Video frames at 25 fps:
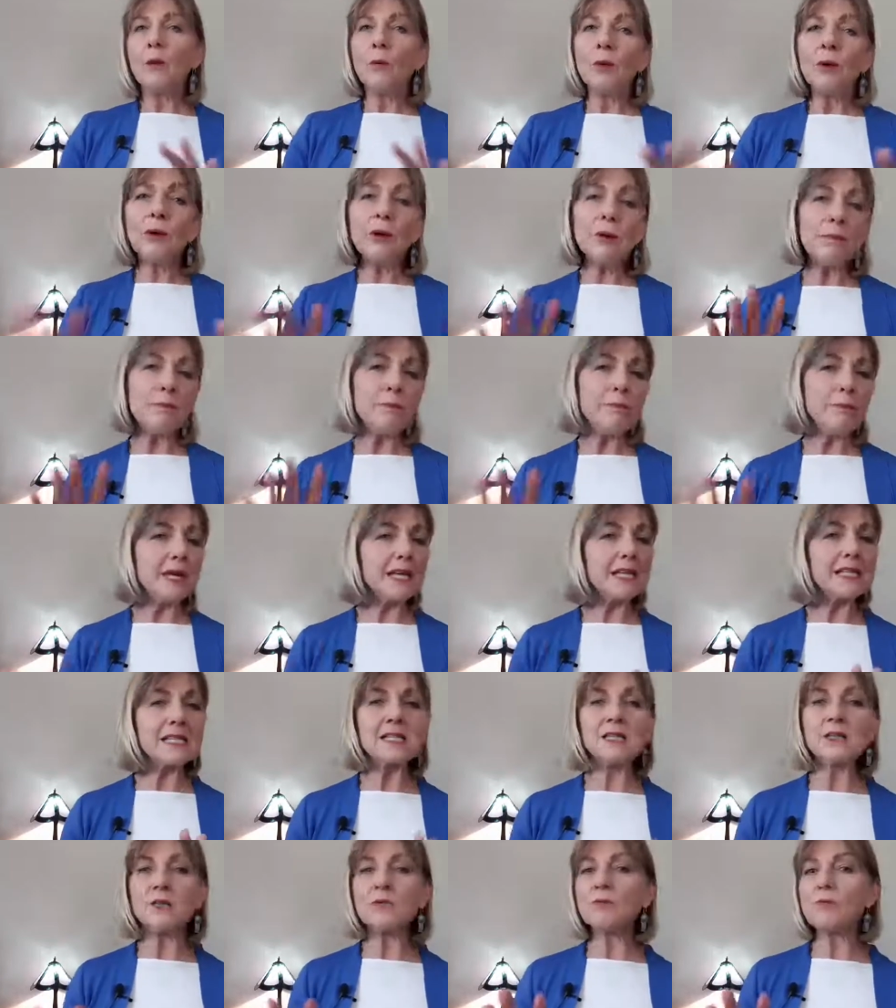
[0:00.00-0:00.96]
We're a
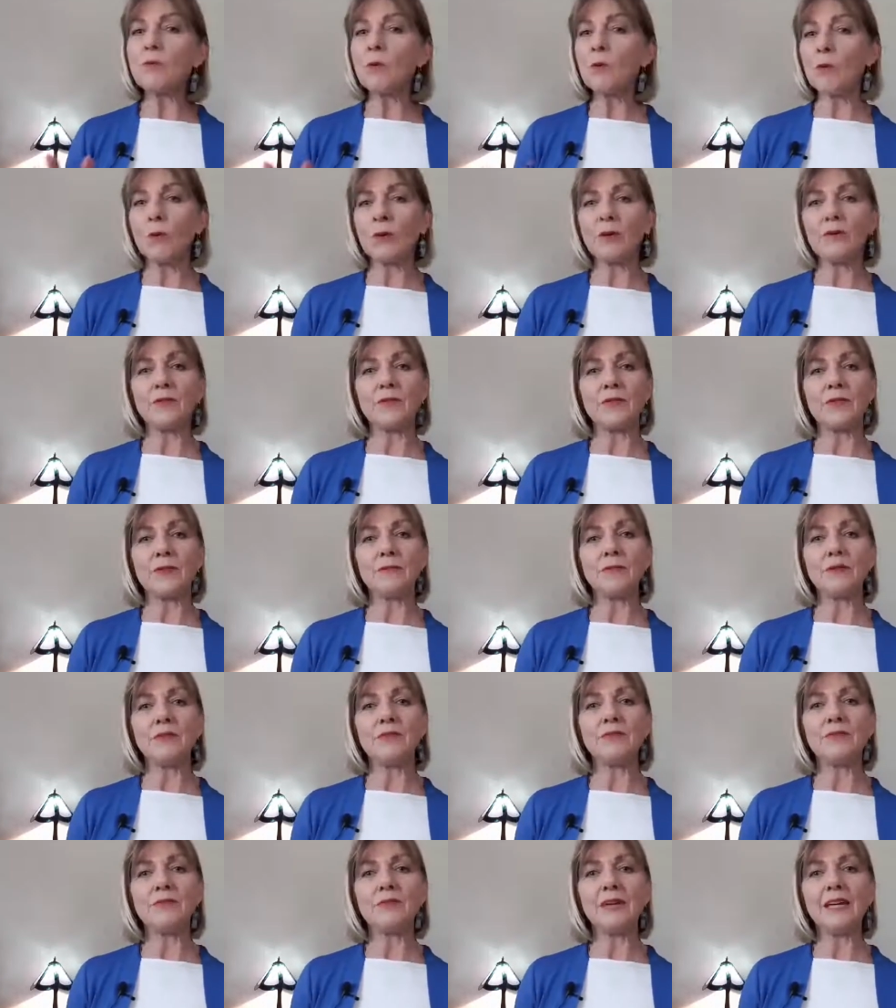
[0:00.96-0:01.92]
mix of all of
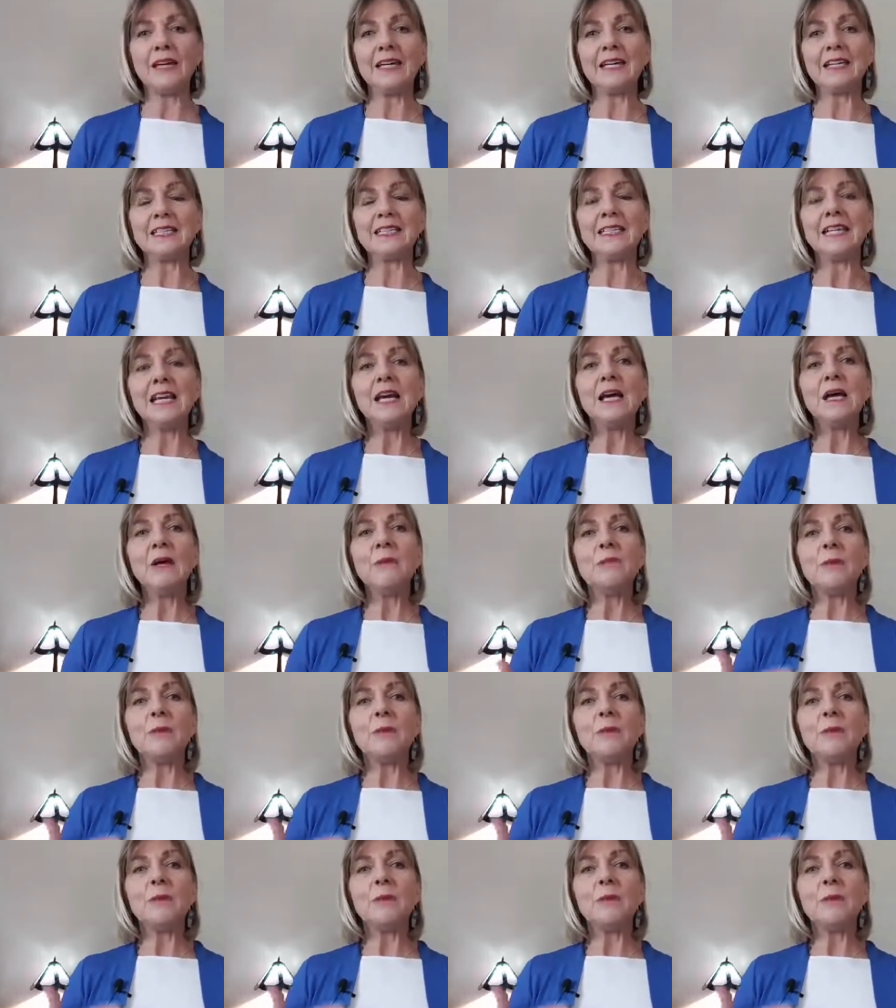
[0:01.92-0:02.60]
them, in fact,